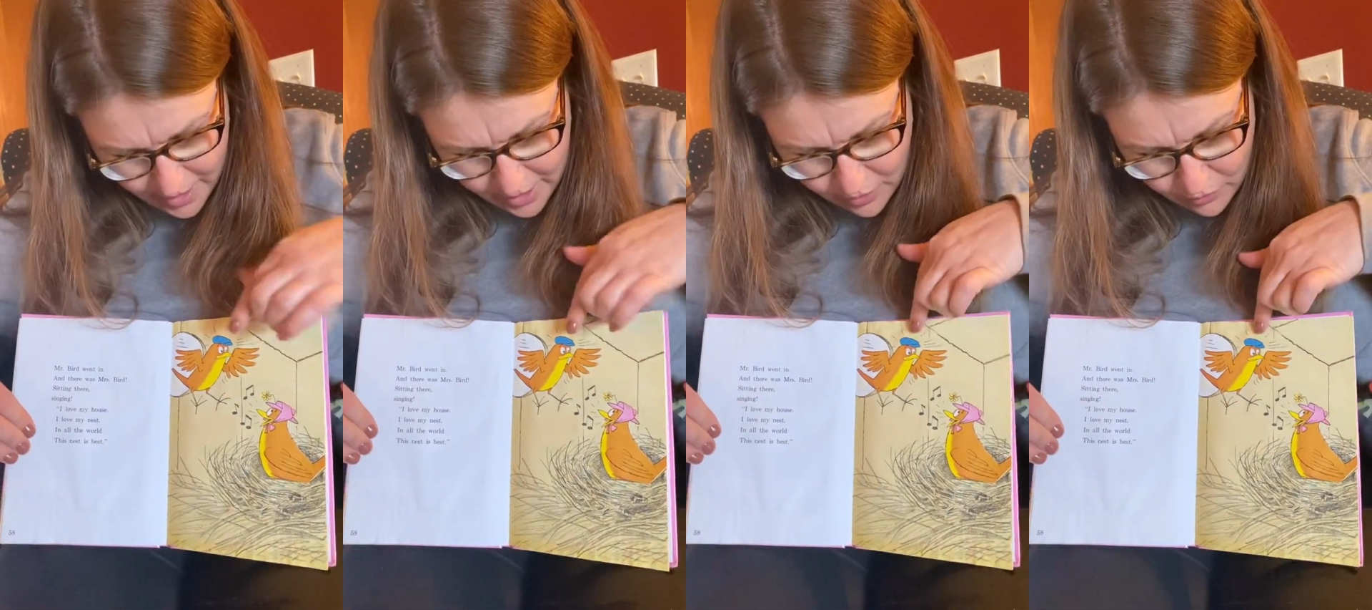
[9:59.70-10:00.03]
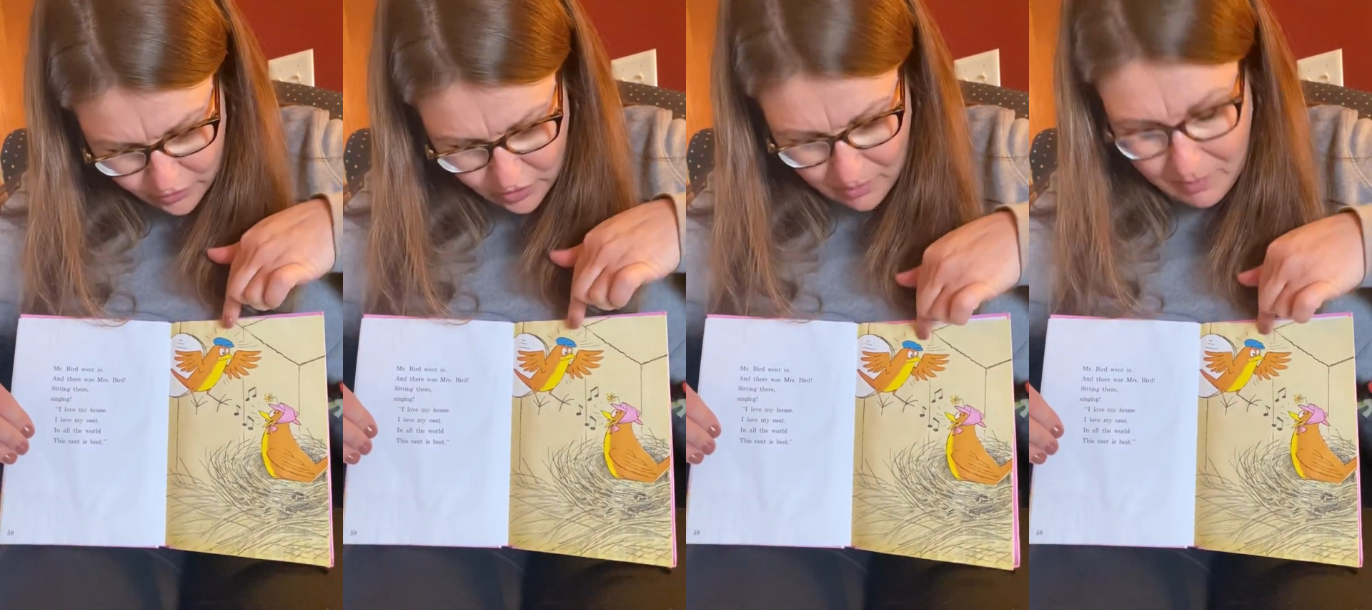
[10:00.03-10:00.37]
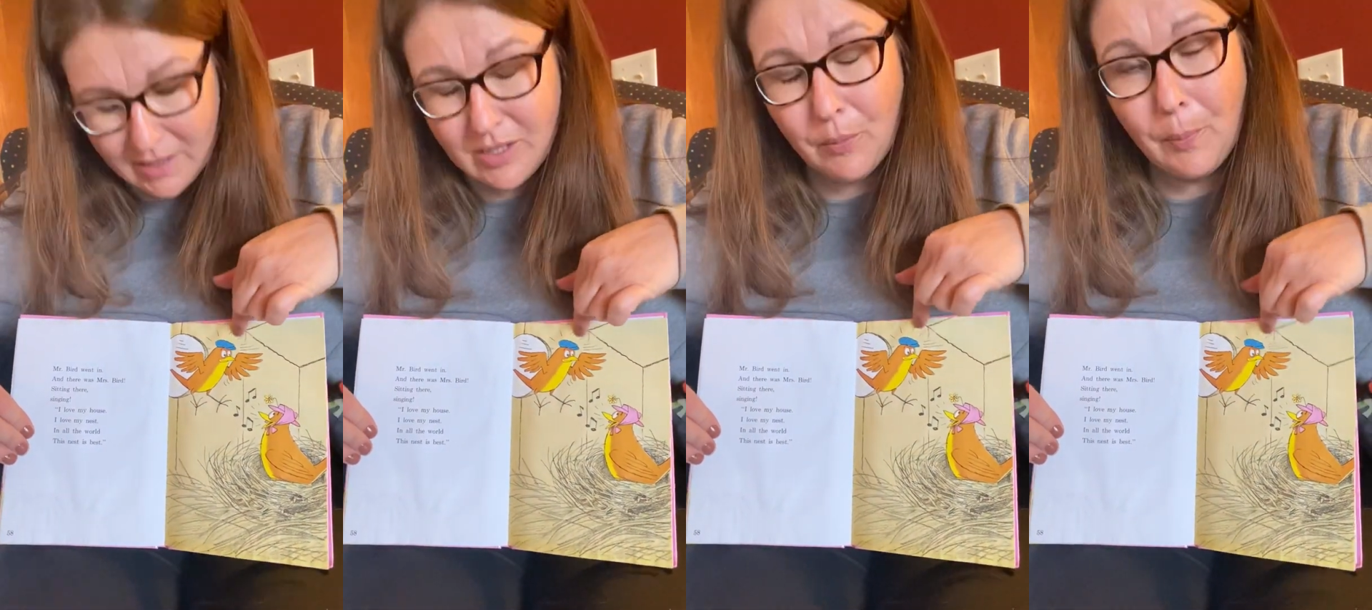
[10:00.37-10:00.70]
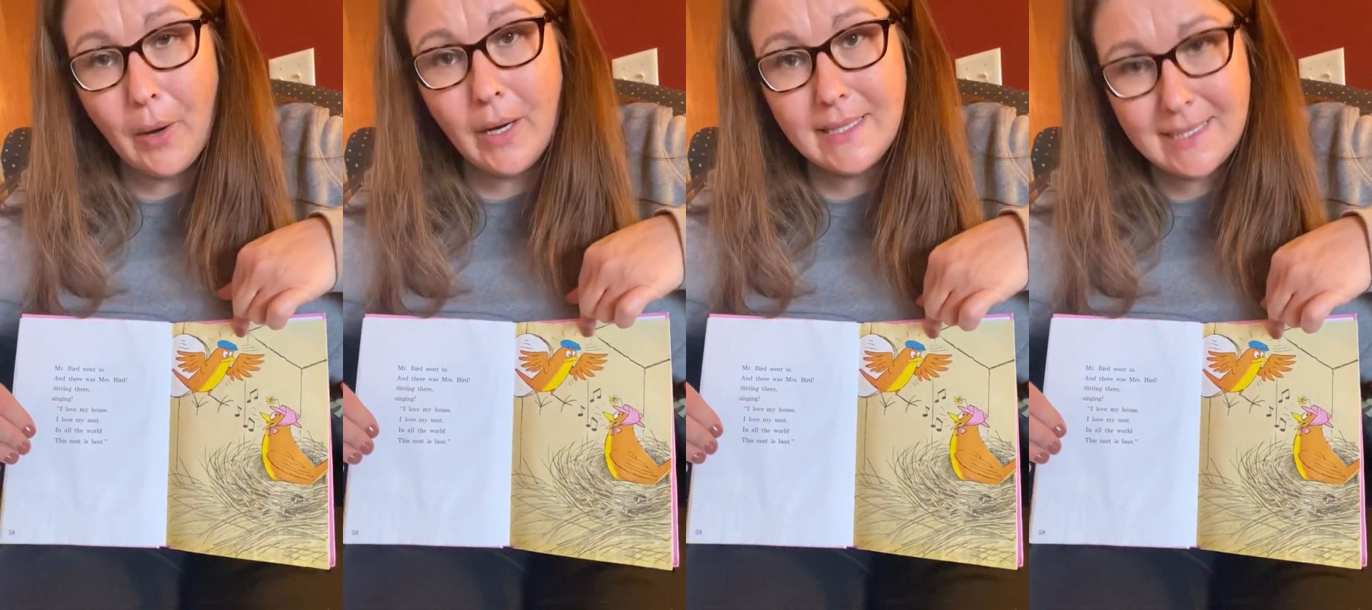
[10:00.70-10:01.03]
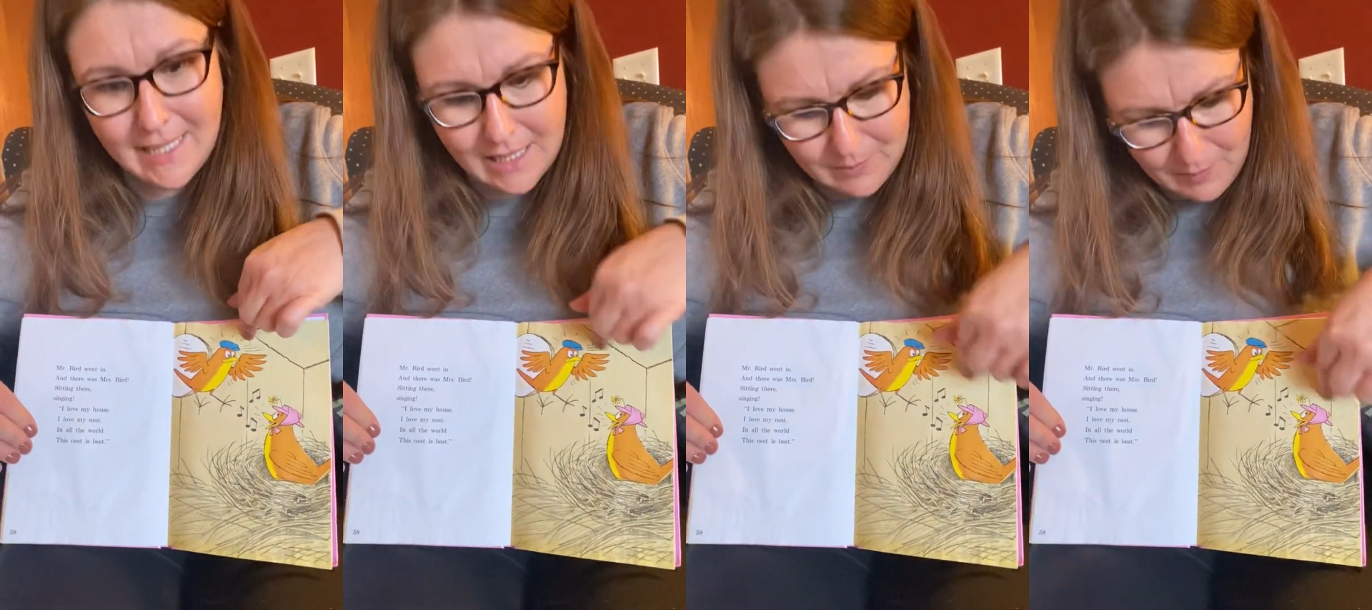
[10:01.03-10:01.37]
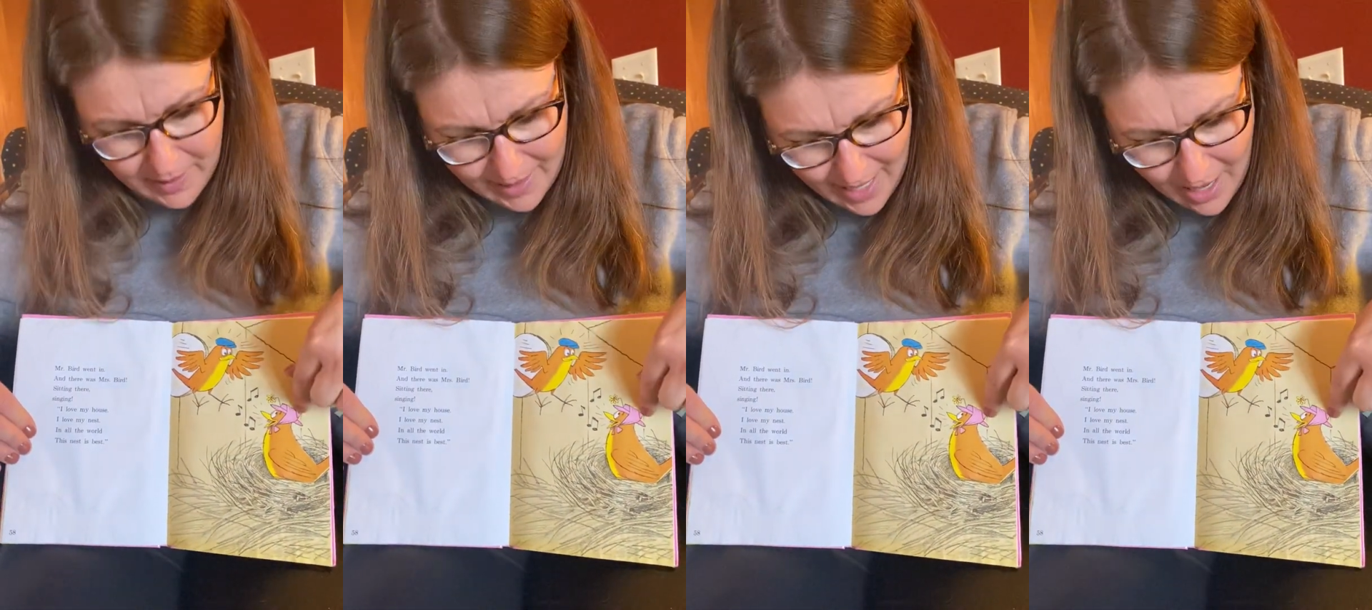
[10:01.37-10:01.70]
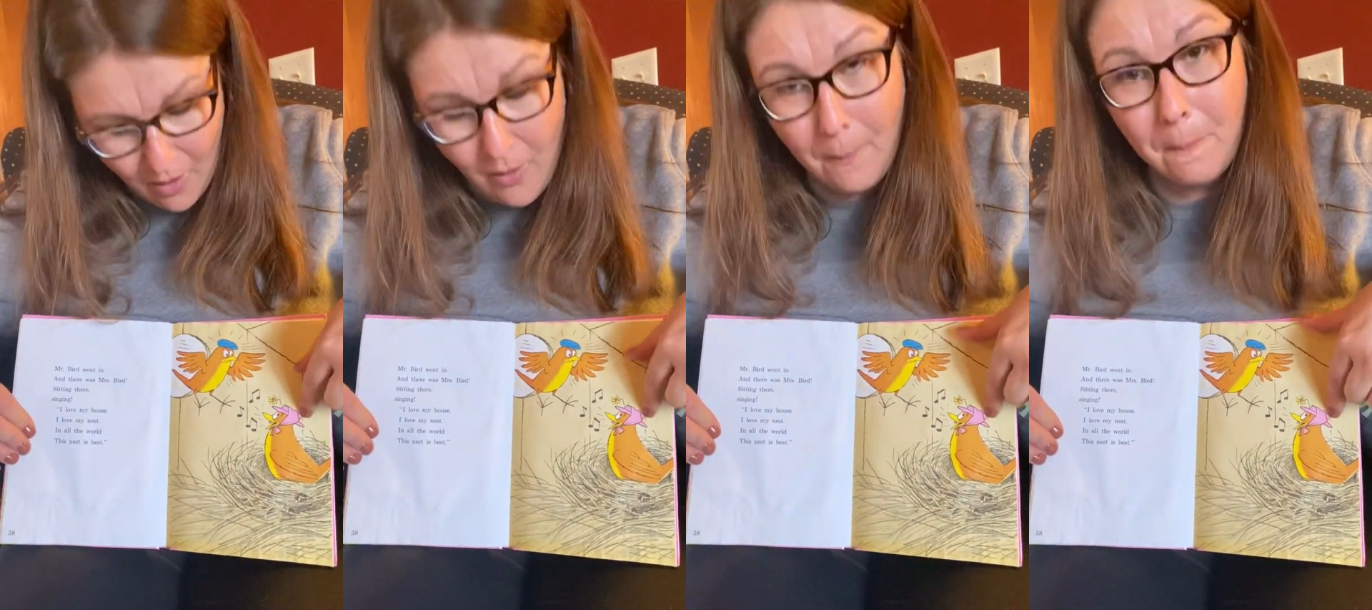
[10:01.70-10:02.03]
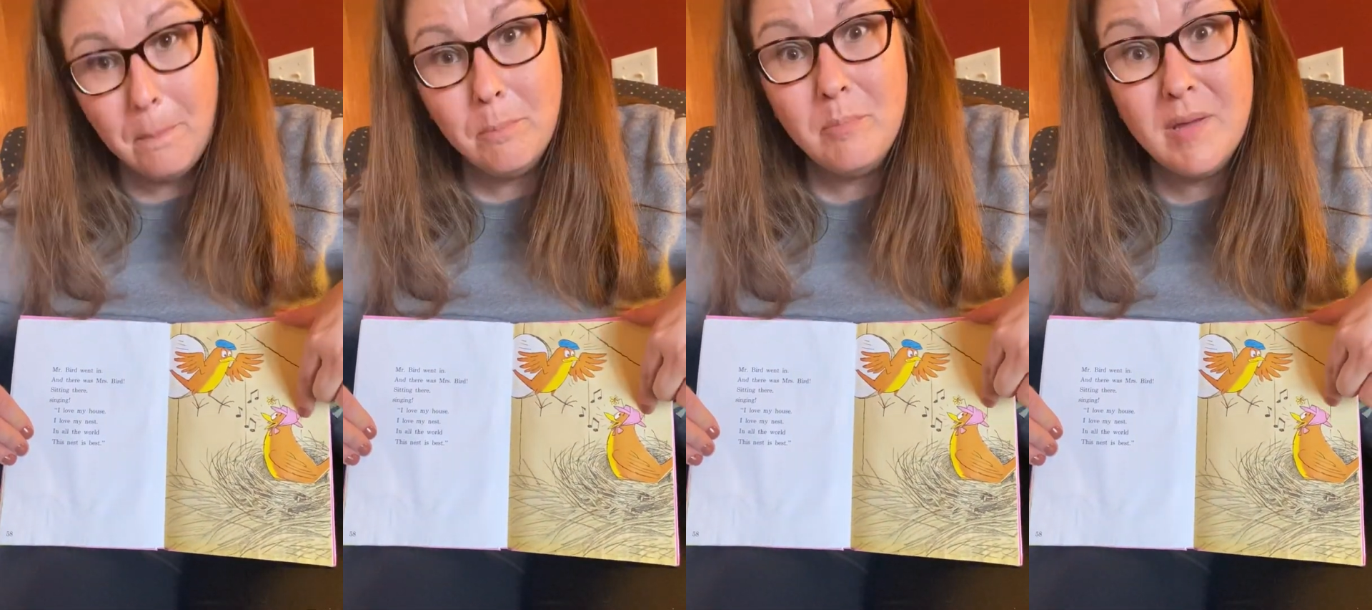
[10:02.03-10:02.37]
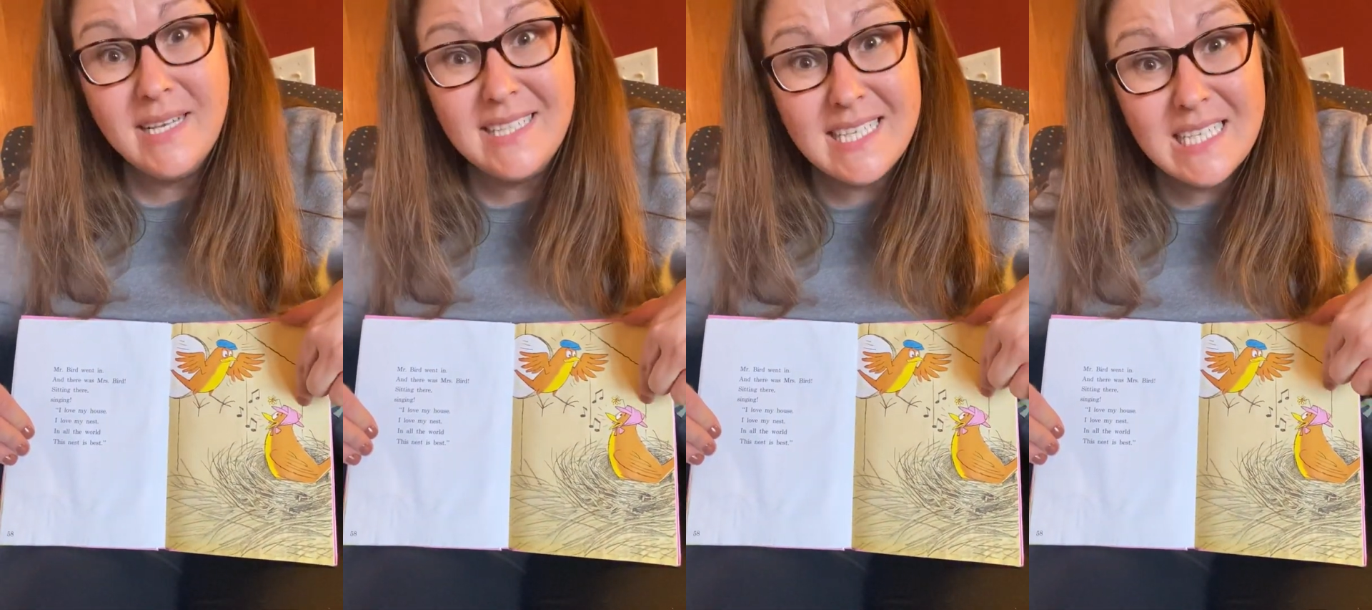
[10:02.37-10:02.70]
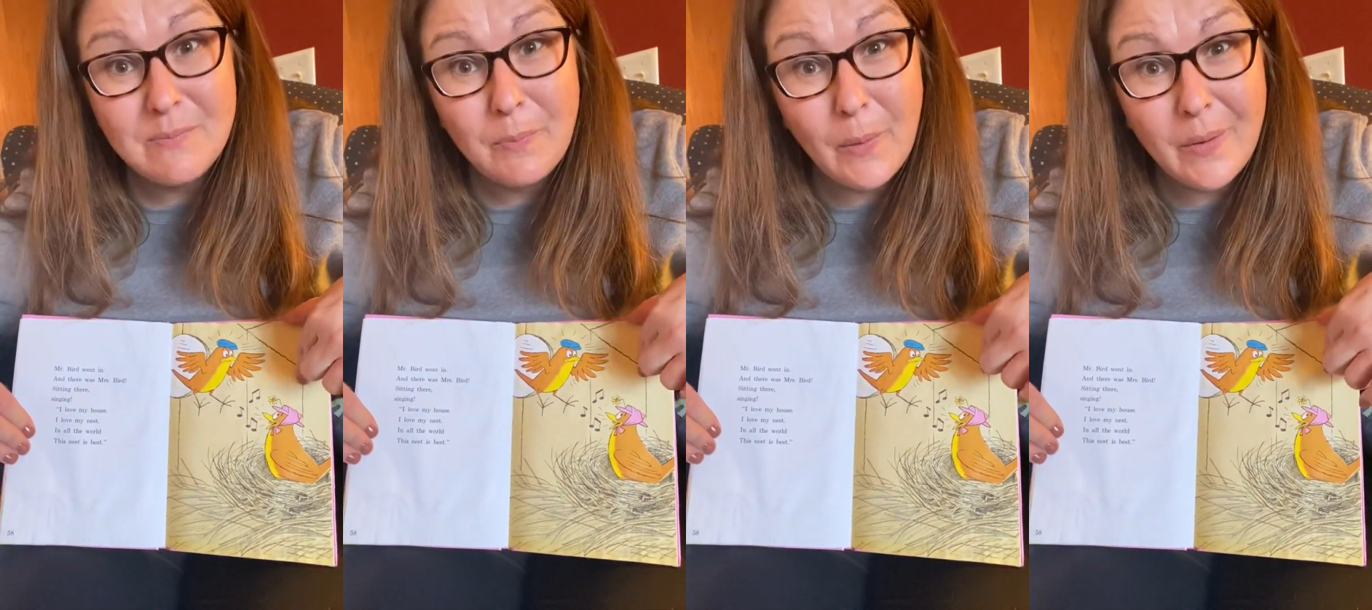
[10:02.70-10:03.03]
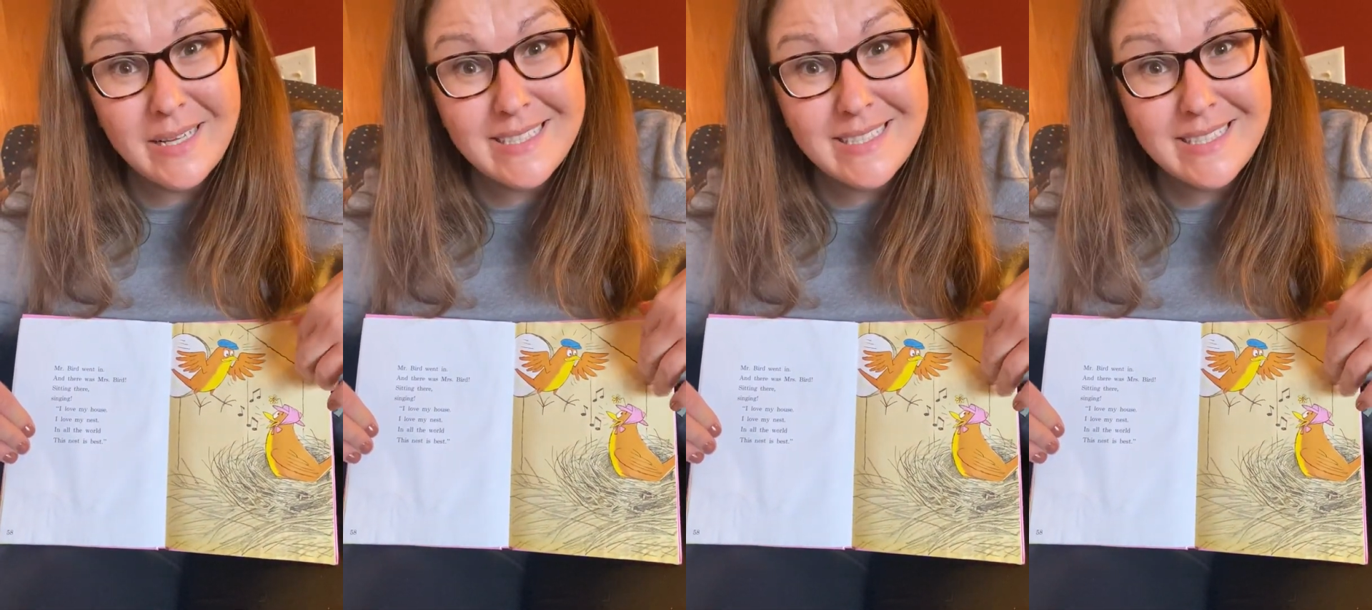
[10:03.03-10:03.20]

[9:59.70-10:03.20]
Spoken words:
Usually Mr. Bird sings, but now Mrs. Bird is